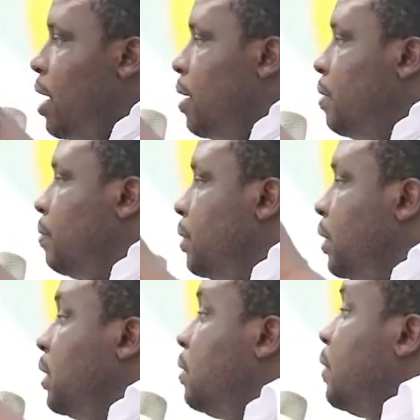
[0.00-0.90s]
day to
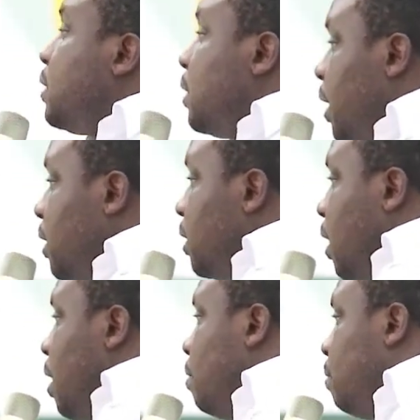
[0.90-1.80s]
teach you a certain
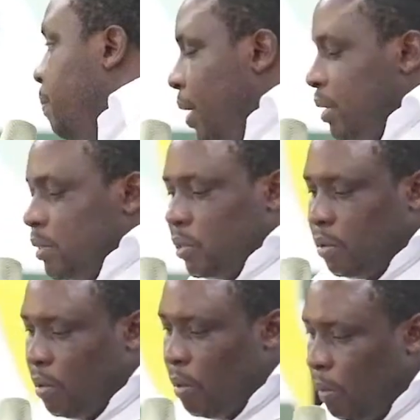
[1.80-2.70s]
kind of
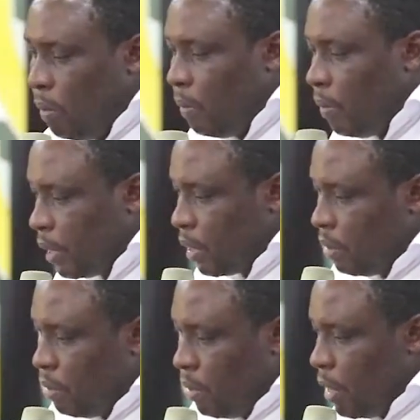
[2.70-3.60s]
practice or
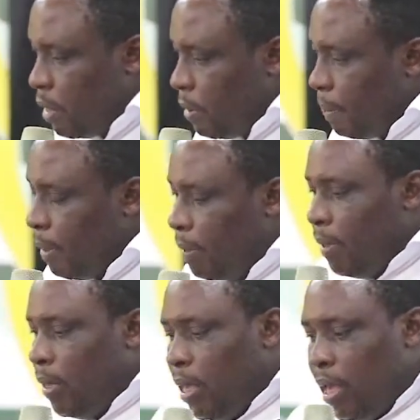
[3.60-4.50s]
technology.
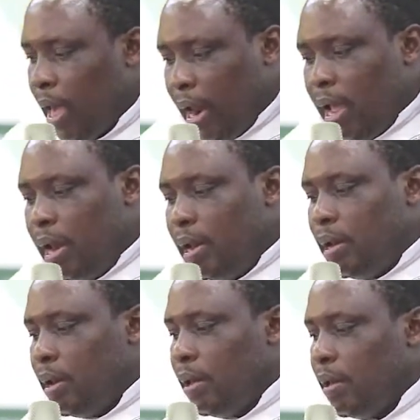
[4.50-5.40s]
And
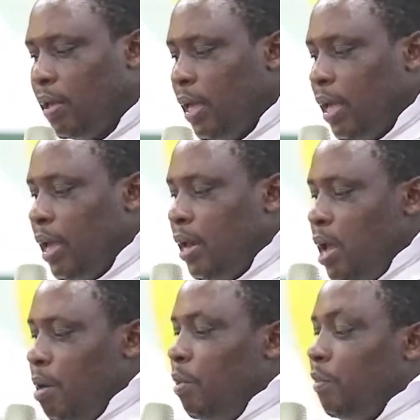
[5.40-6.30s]
then
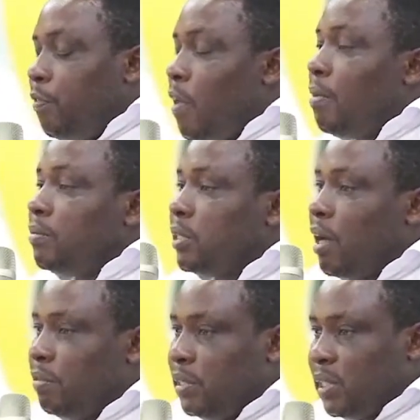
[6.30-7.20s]
demo farm
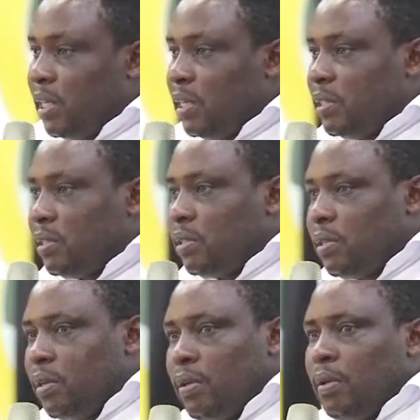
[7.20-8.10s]

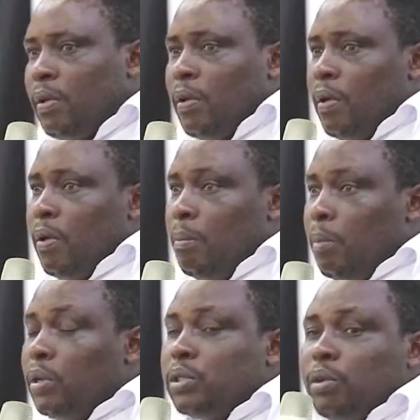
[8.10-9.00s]
services.
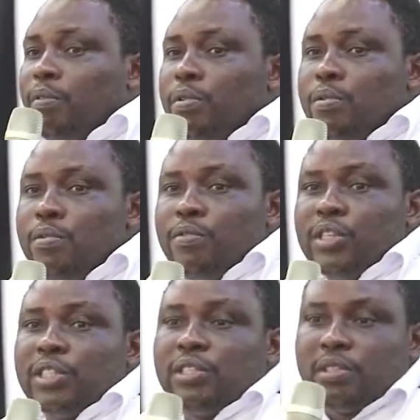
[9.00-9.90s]
Most of you
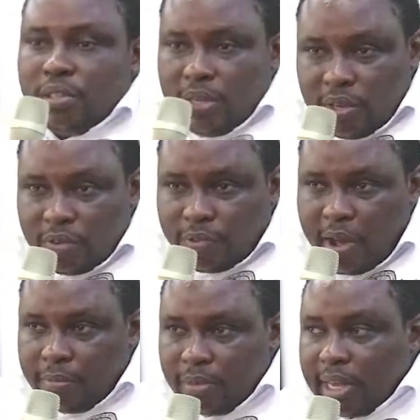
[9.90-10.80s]
visit these
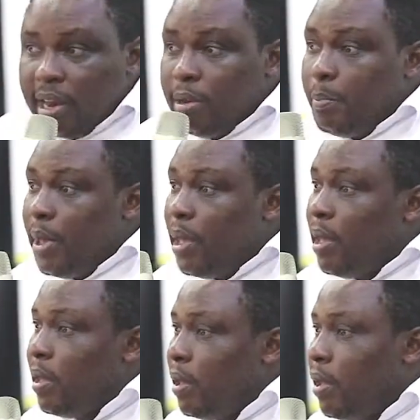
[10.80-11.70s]
farms and
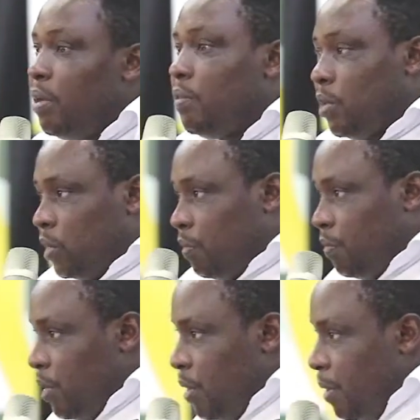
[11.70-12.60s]
pay entrance
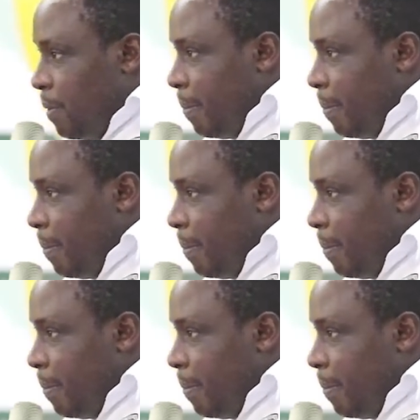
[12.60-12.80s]
fee.